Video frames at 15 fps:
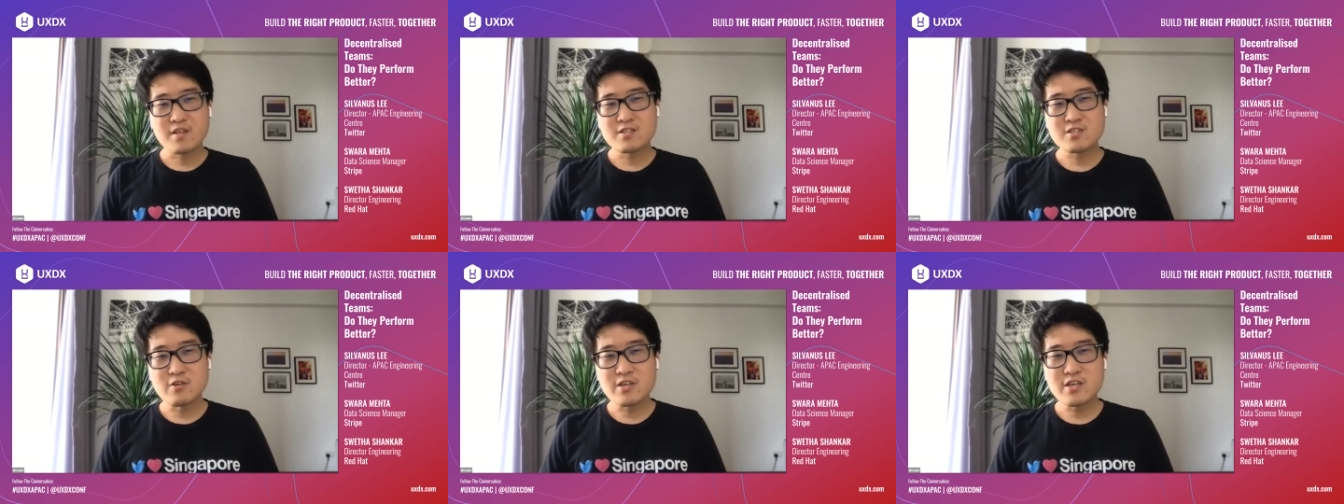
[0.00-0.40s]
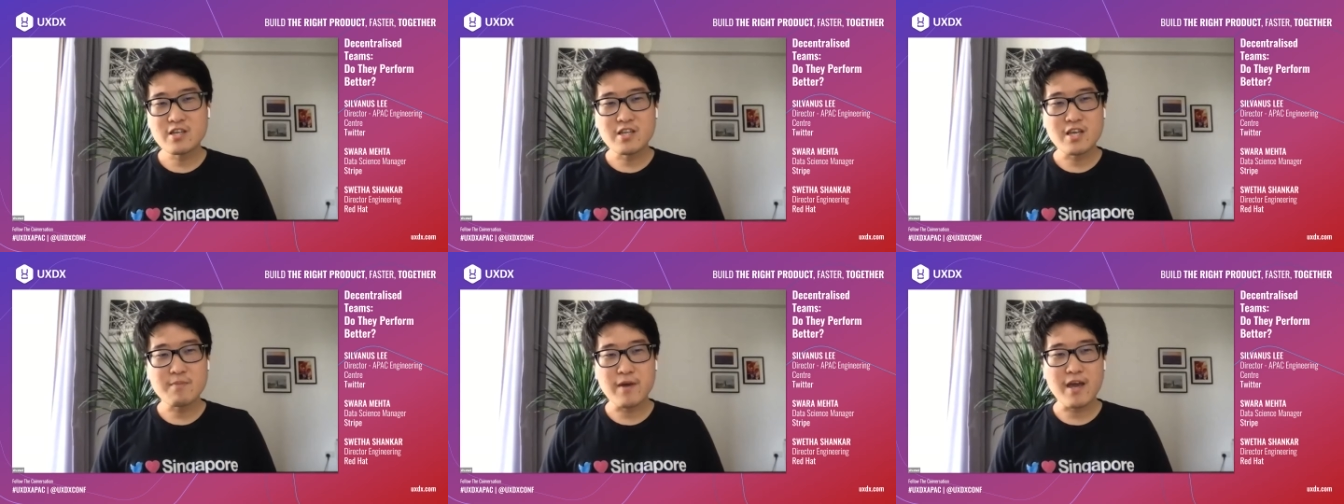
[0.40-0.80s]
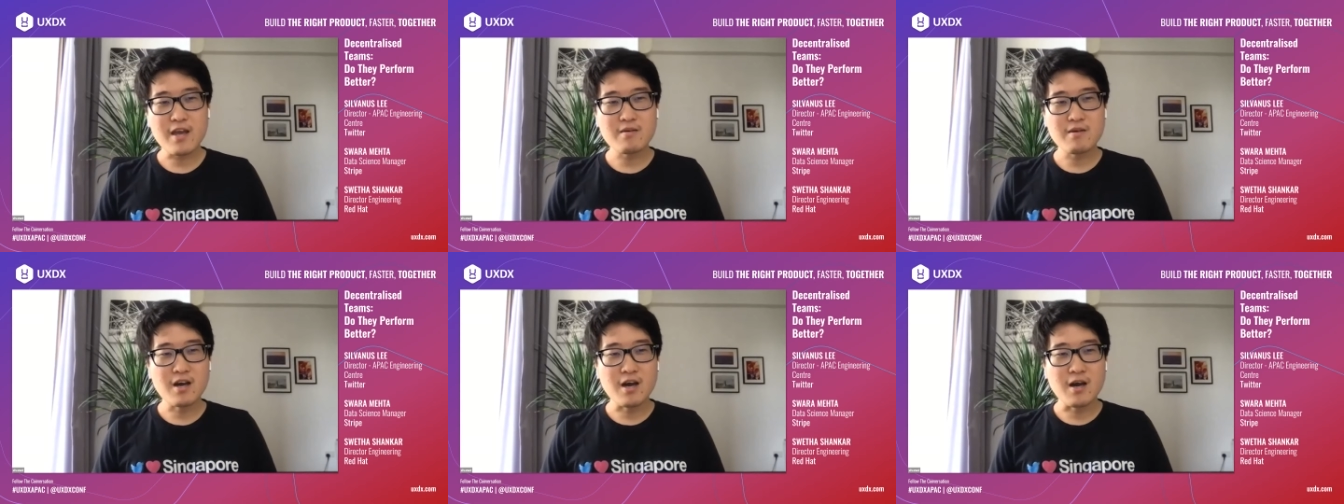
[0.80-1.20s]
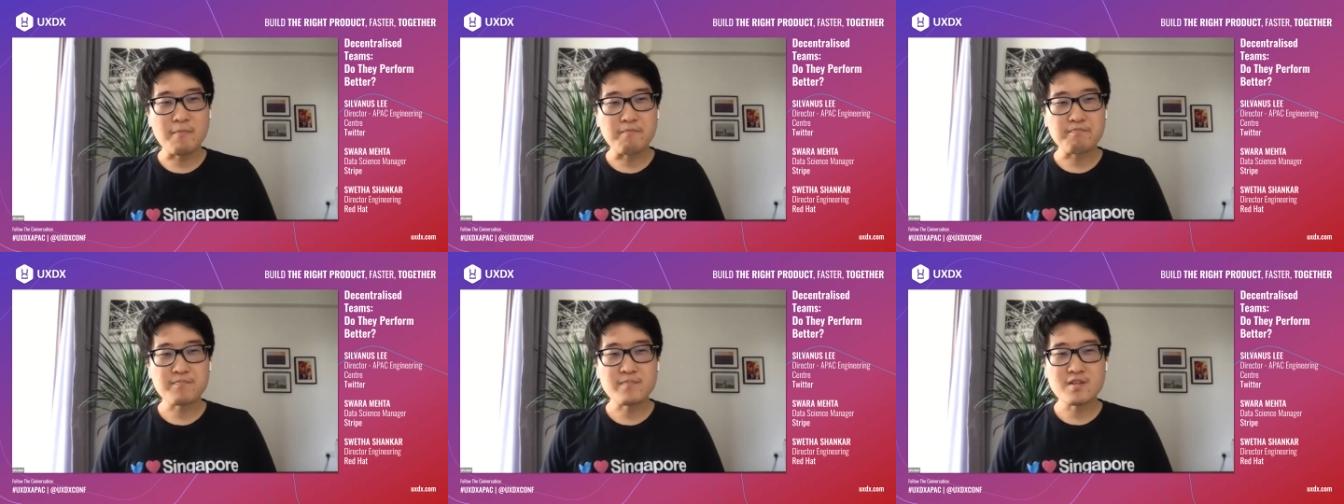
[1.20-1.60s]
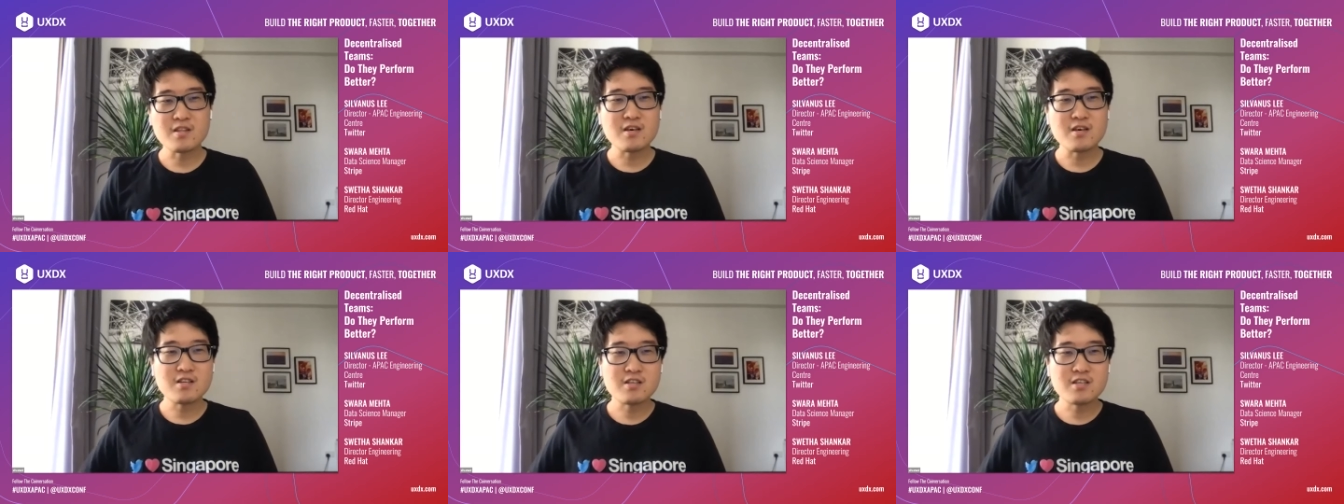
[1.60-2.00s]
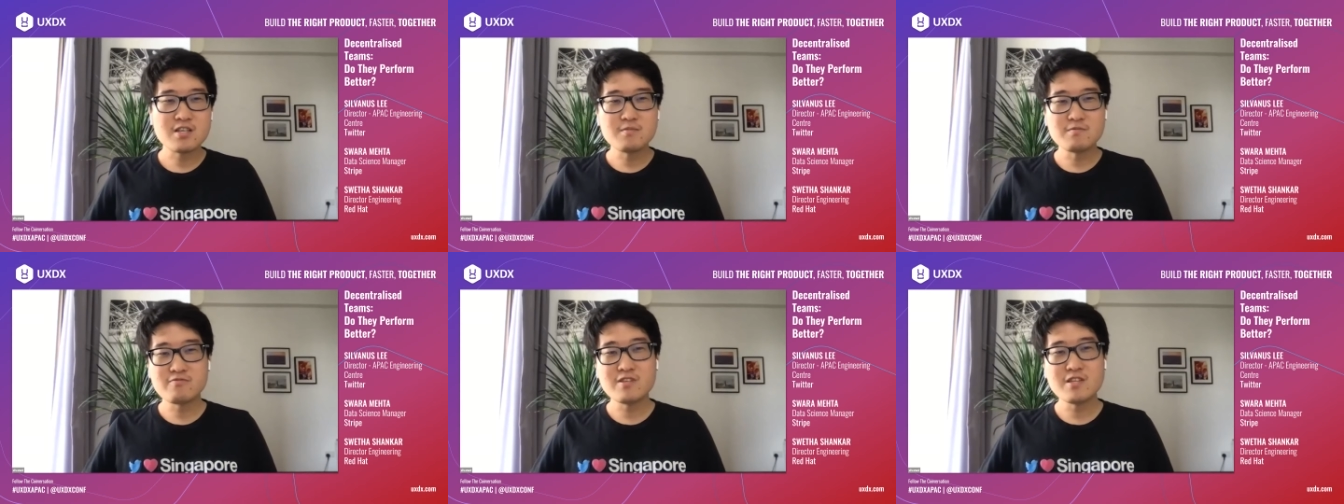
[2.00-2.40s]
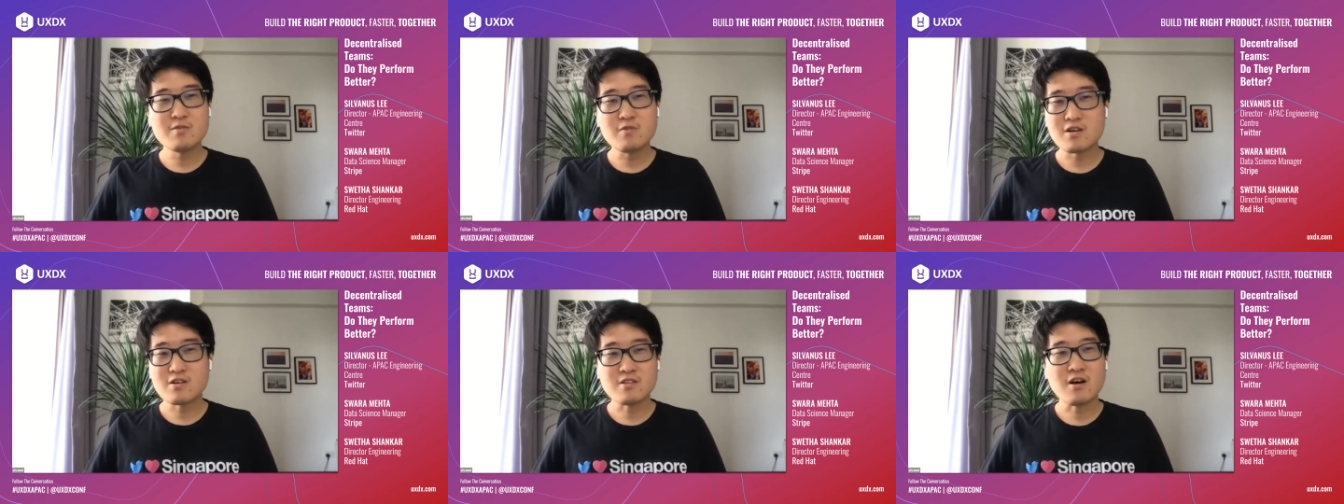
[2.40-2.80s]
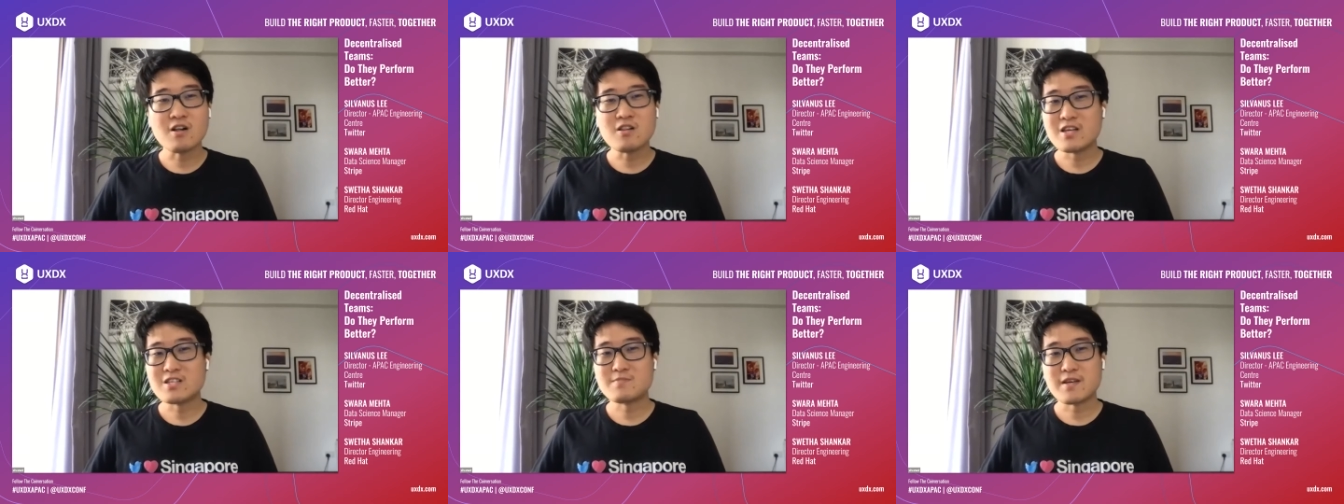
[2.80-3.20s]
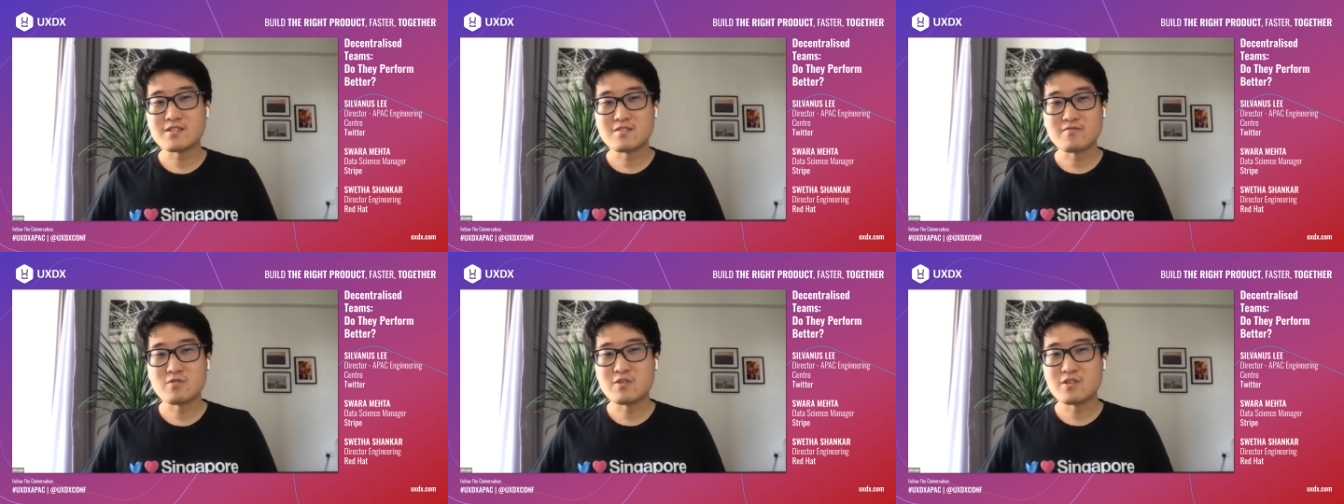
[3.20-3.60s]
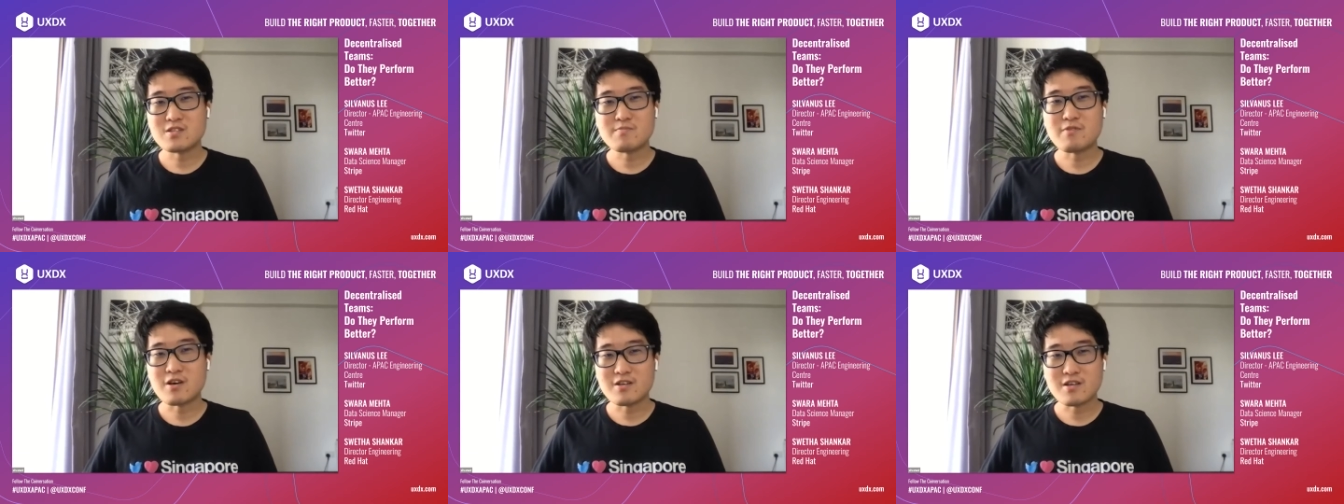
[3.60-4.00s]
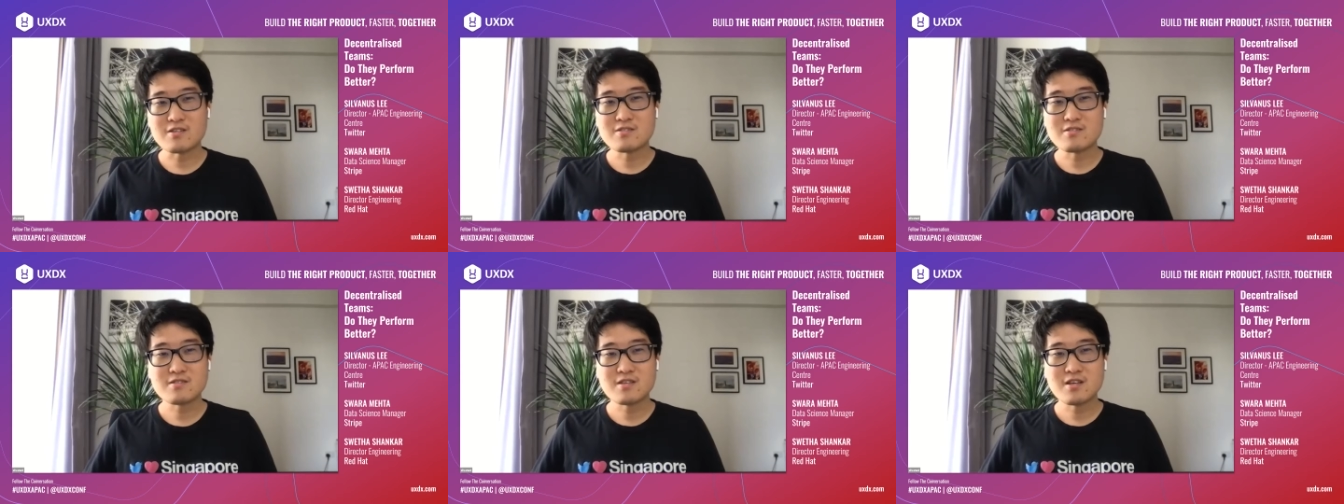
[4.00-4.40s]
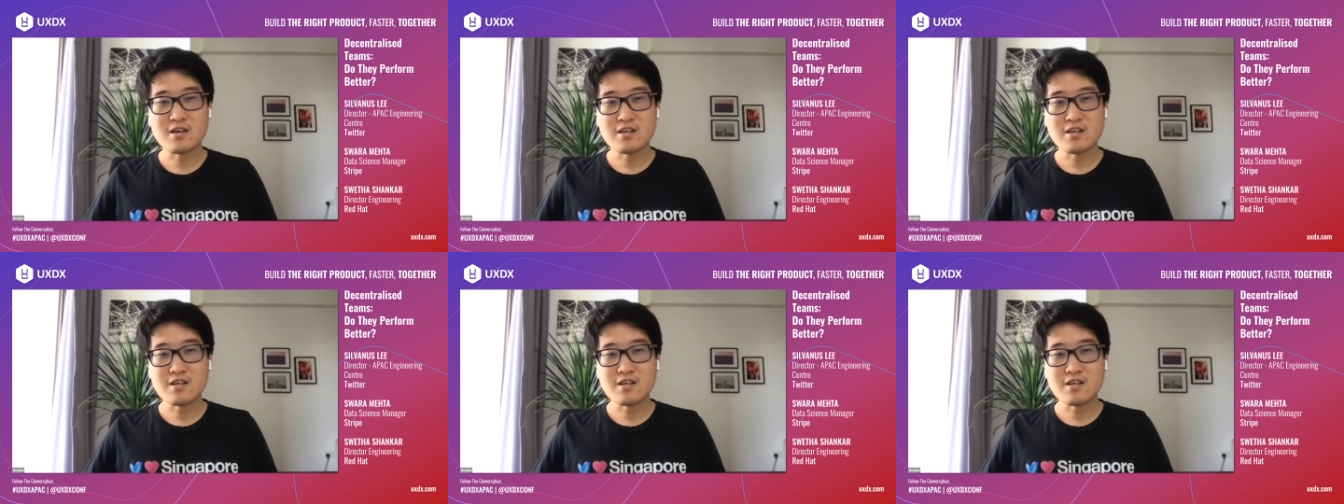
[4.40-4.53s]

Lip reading: So here in APAC, the teams really work on all aspects of Twitter's products,